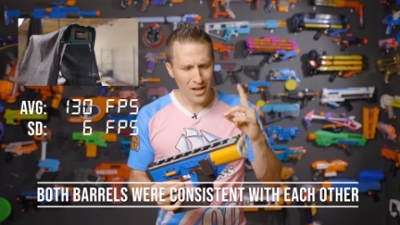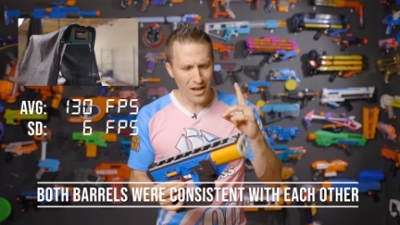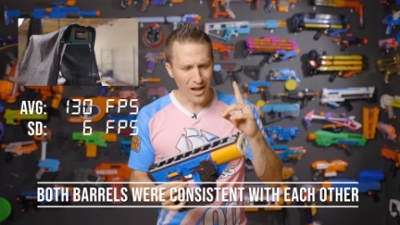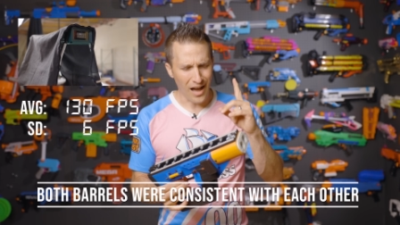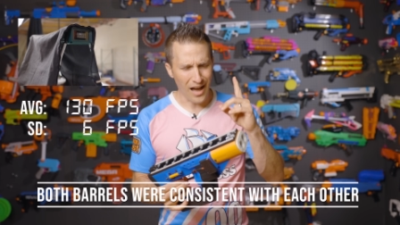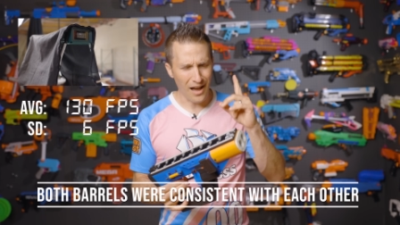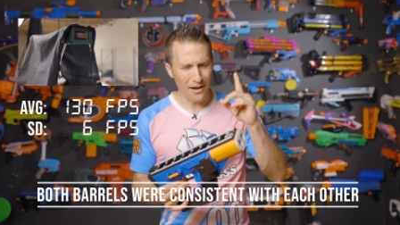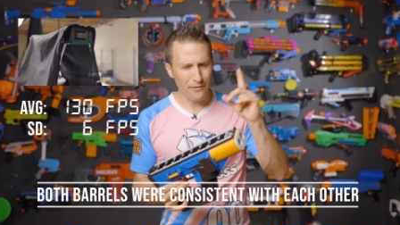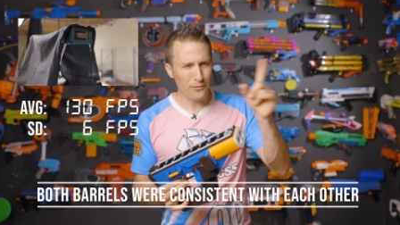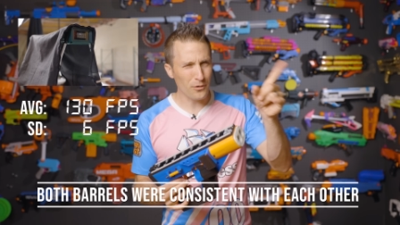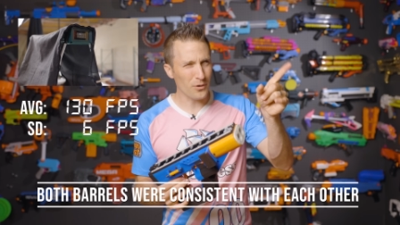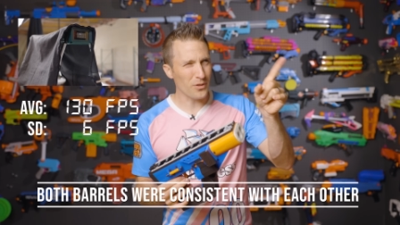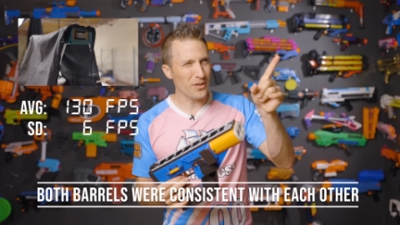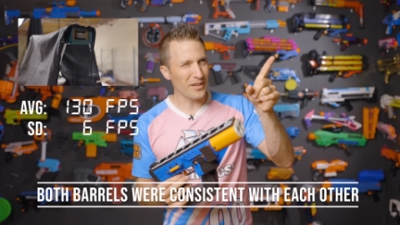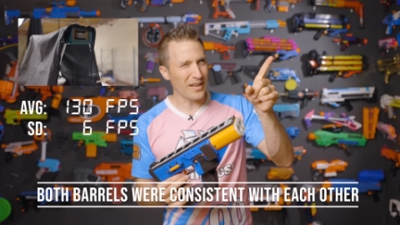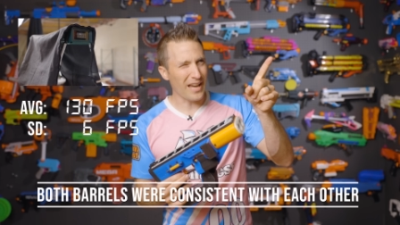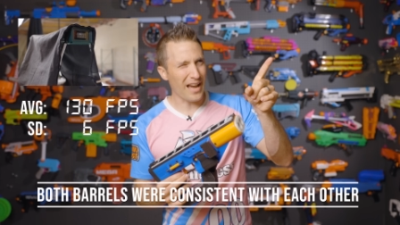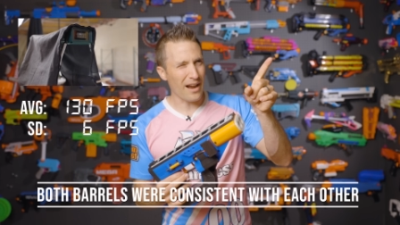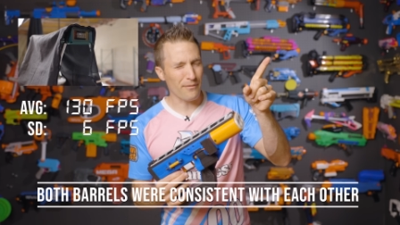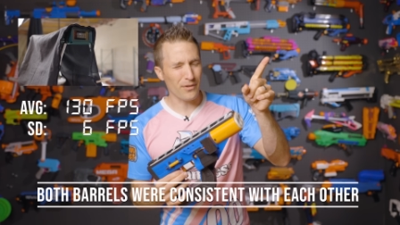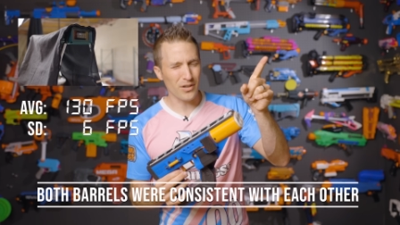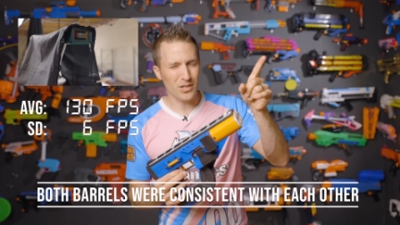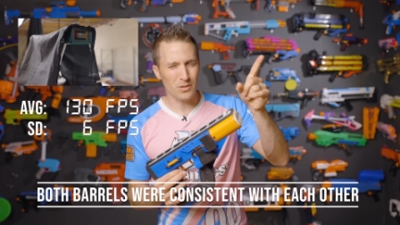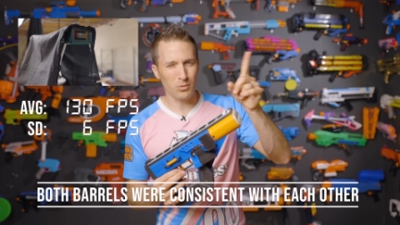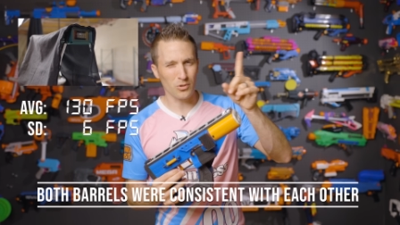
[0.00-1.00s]
Uh, for the
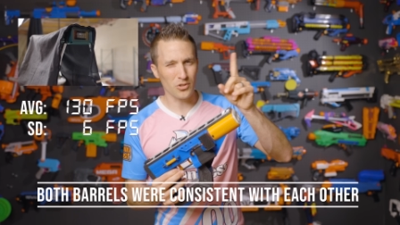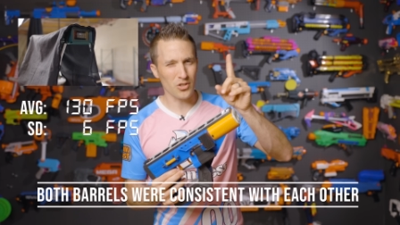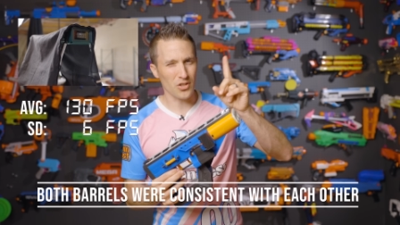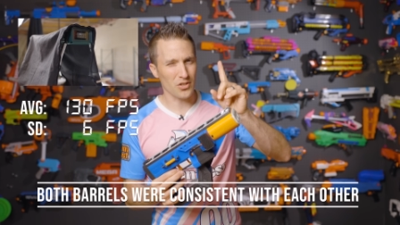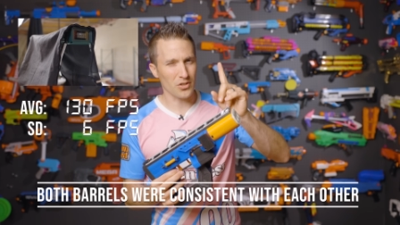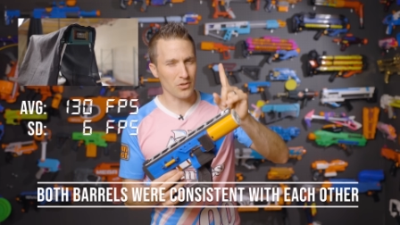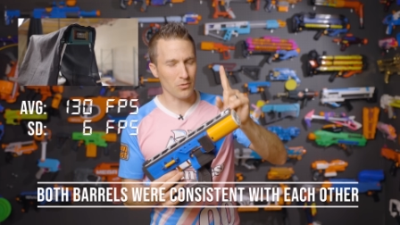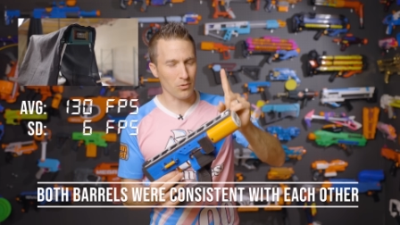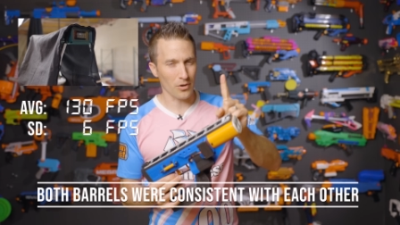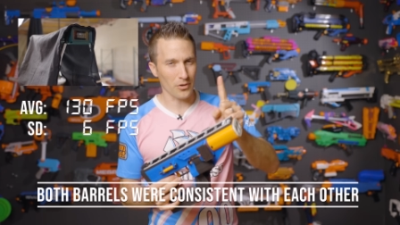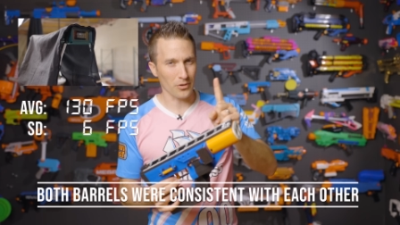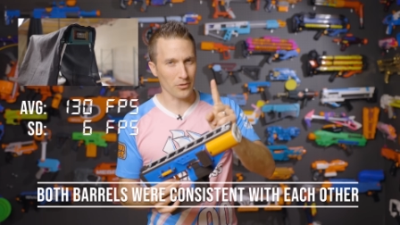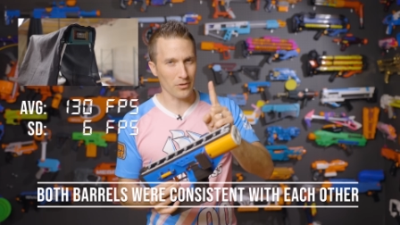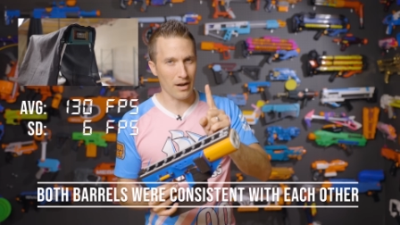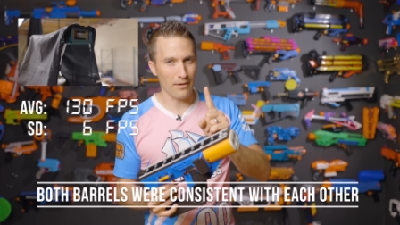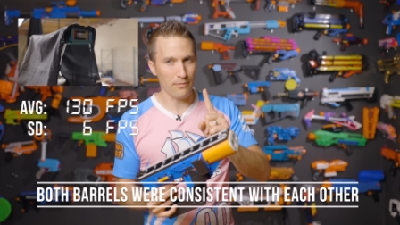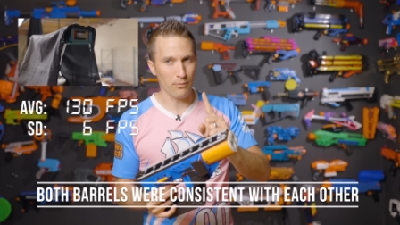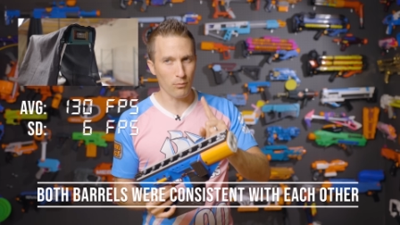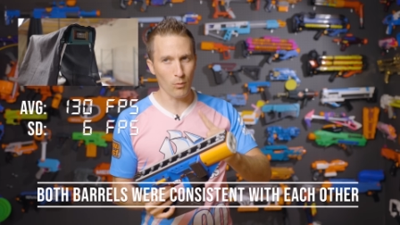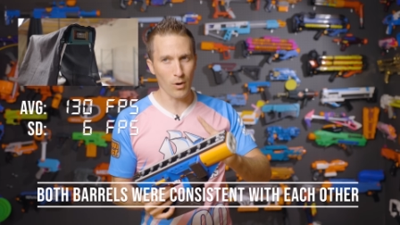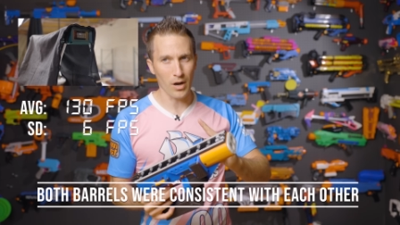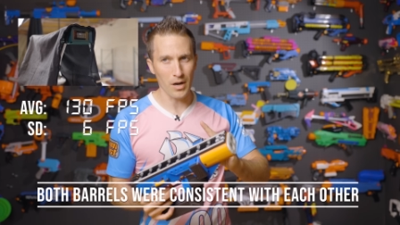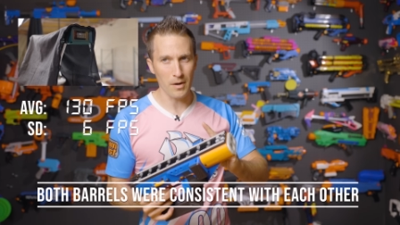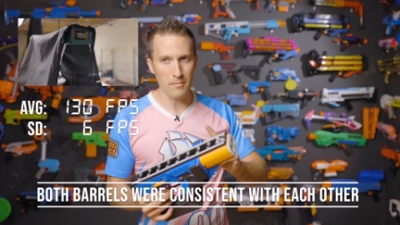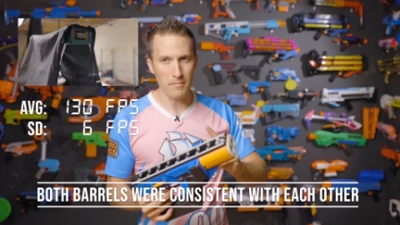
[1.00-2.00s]
average, we'll just chronograph
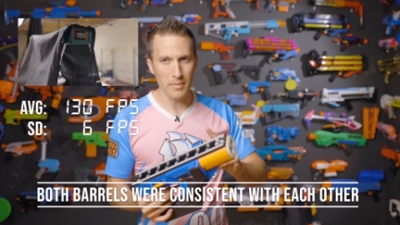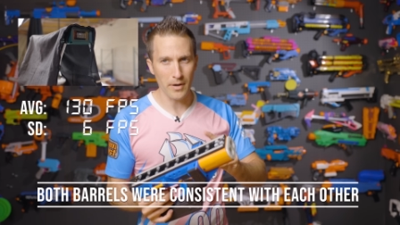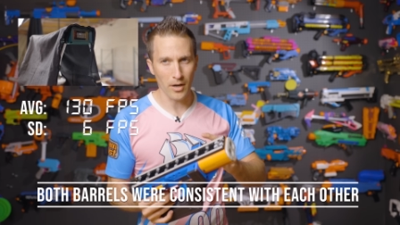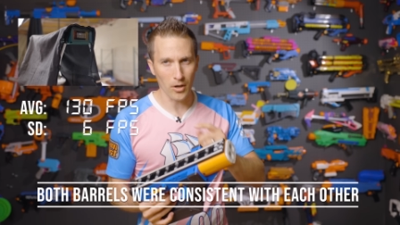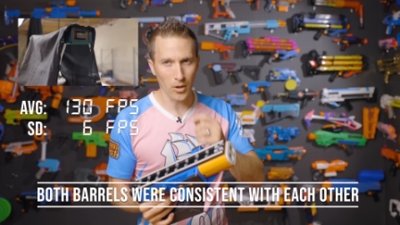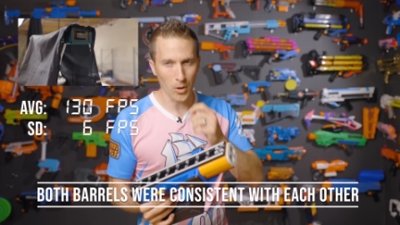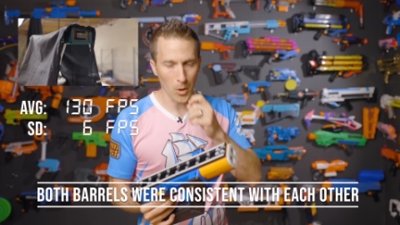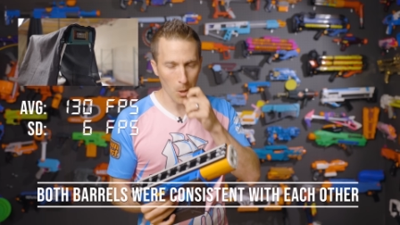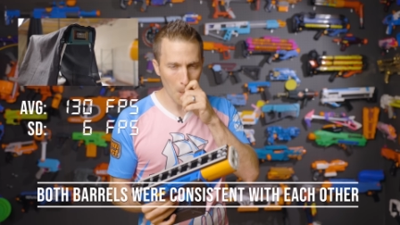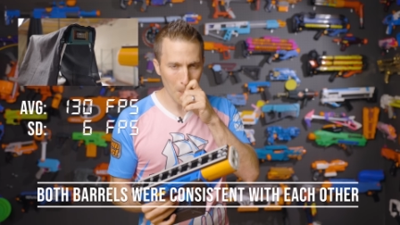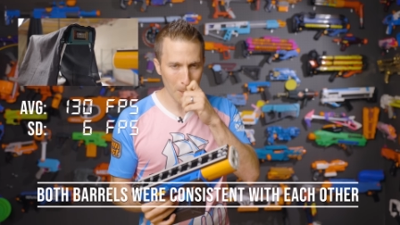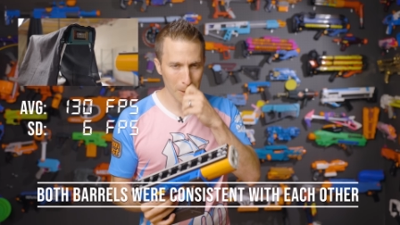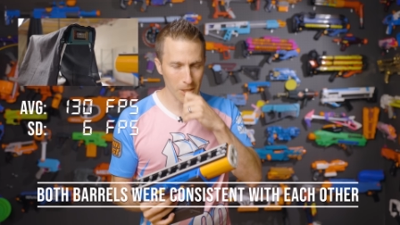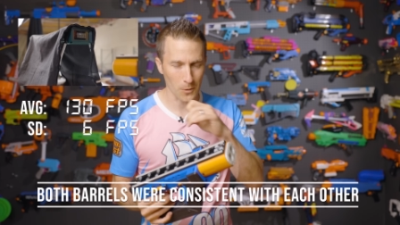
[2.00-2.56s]
one barrel